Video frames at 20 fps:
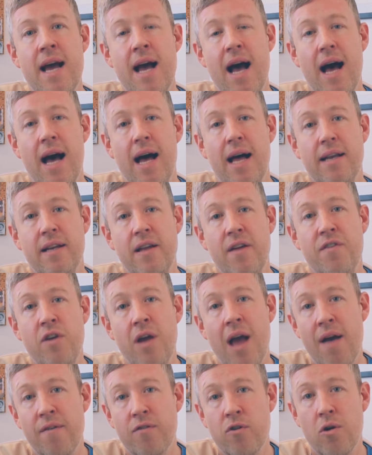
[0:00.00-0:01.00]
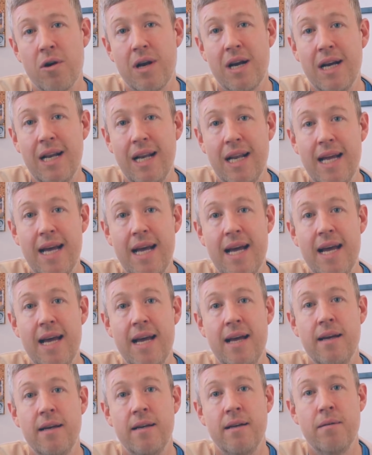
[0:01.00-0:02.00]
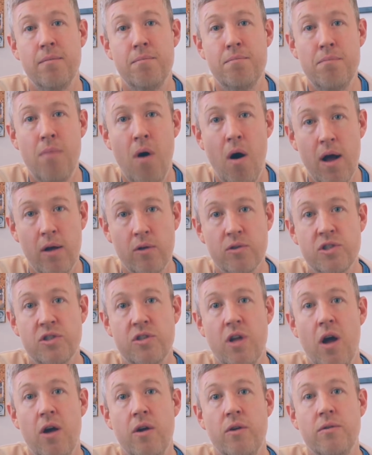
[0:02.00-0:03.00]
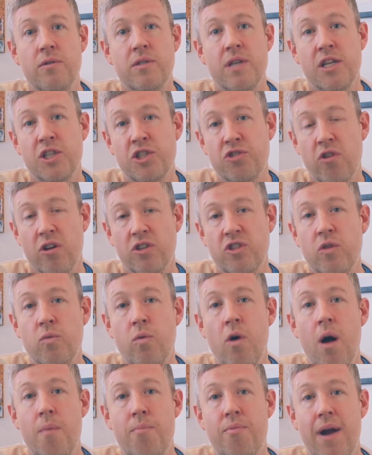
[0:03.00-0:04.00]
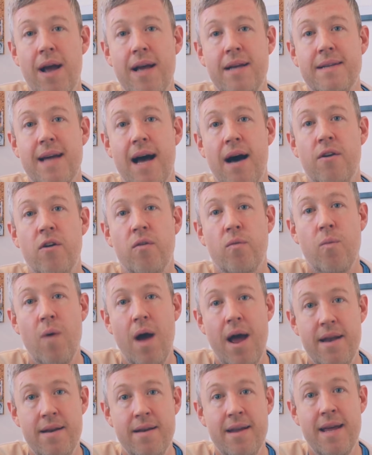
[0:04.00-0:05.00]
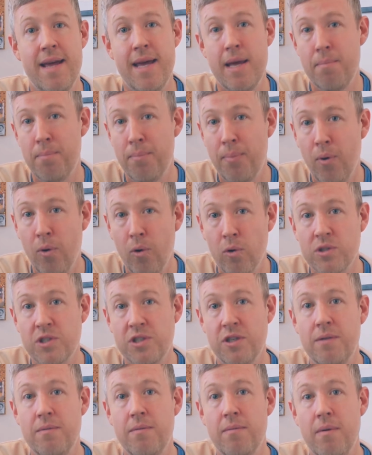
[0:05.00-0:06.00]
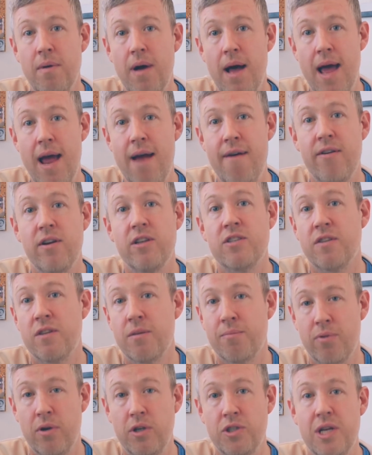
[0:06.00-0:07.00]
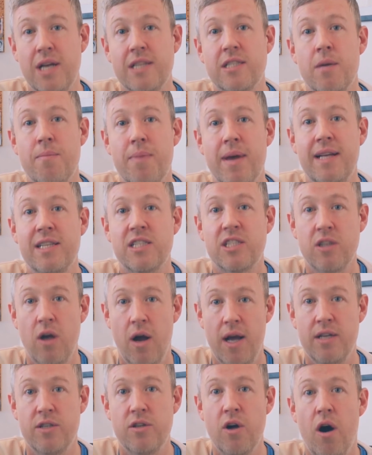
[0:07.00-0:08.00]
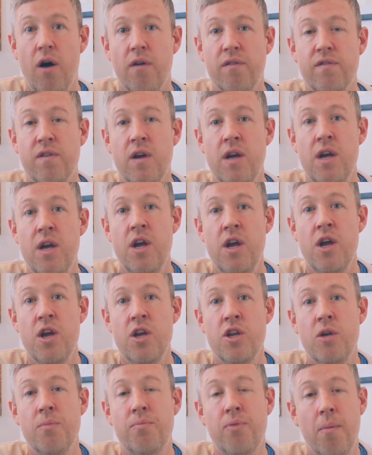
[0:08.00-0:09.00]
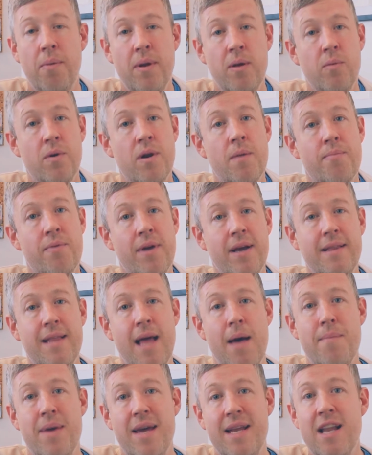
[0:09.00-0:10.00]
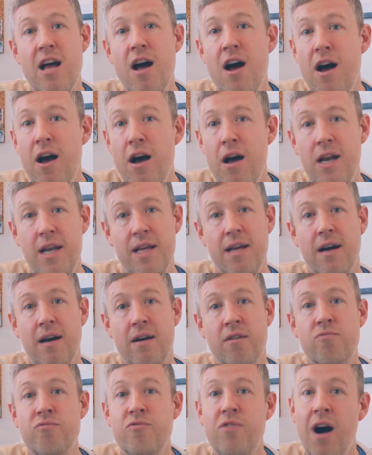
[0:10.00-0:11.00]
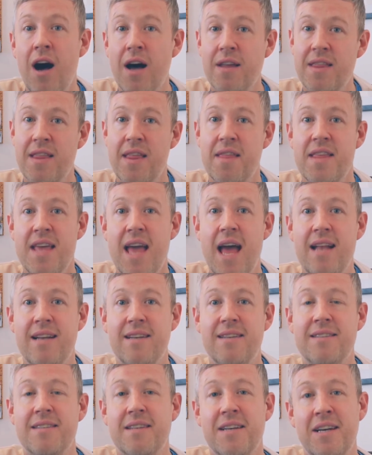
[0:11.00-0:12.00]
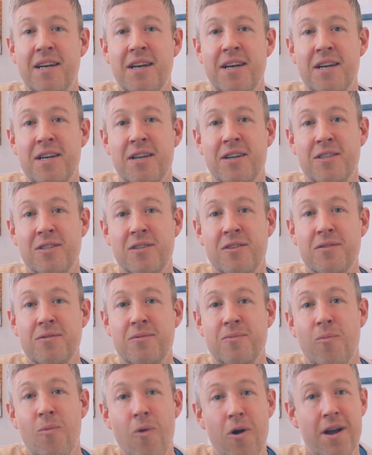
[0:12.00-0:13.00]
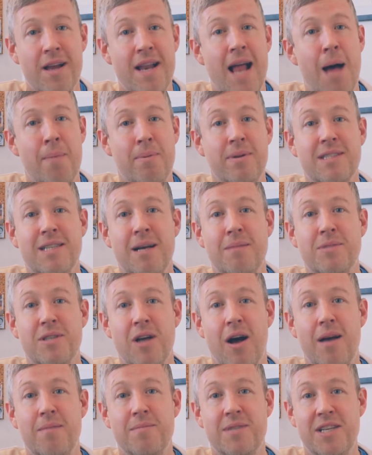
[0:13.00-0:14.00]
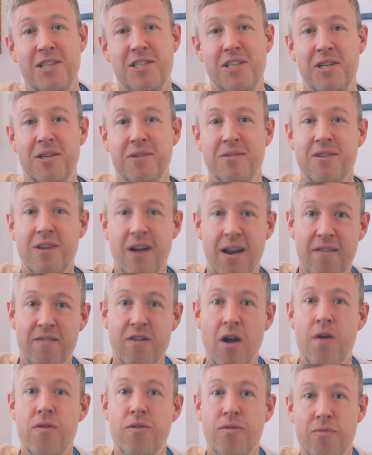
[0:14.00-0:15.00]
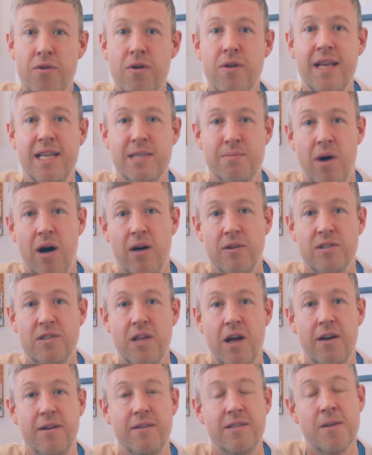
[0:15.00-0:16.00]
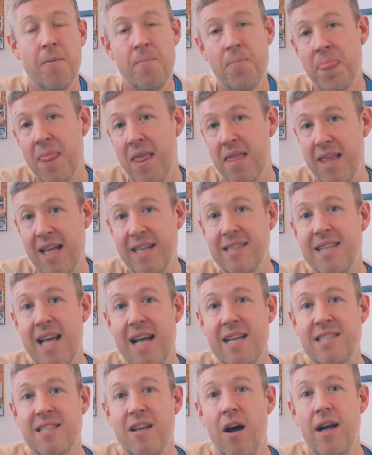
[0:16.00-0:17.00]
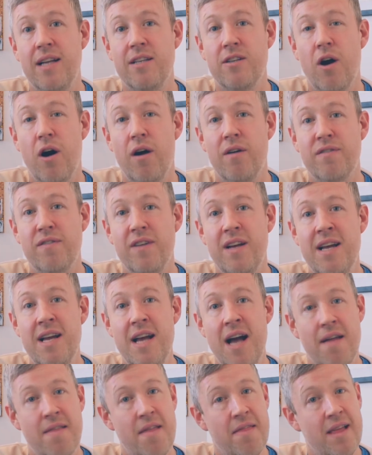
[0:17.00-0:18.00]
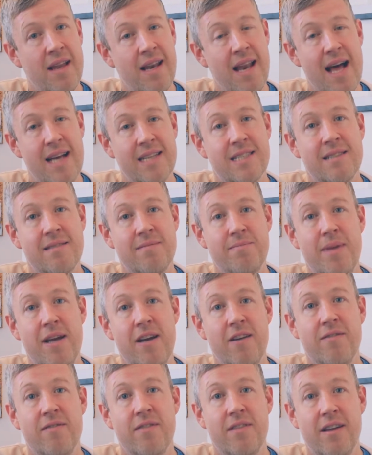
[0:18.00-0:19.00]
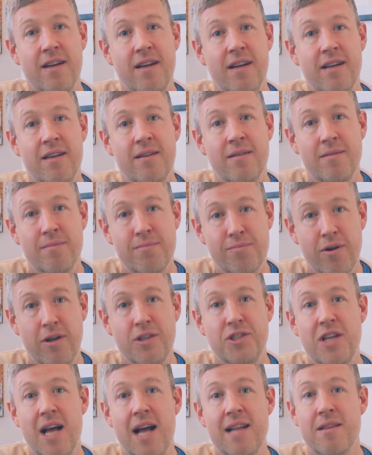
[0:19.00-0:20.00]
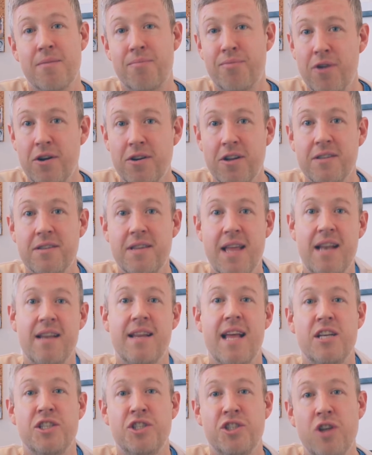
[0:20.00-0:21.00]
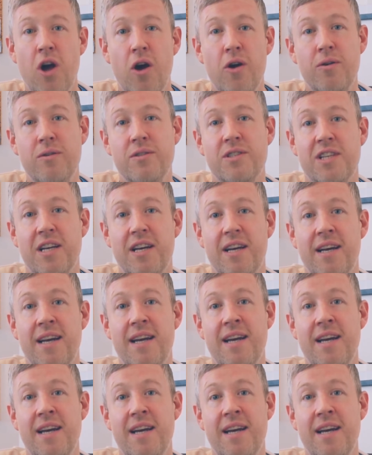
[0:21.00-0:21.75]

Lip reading: And if you have got clear milestones and a structured work breakdown of when important areas of the project are being signed off, you probably want to bring them in earlier rather than at the end. Because what can happen sometimes is you kind of go through these milestones, things get signed off, and then the last bit of the project, the product then gets shown to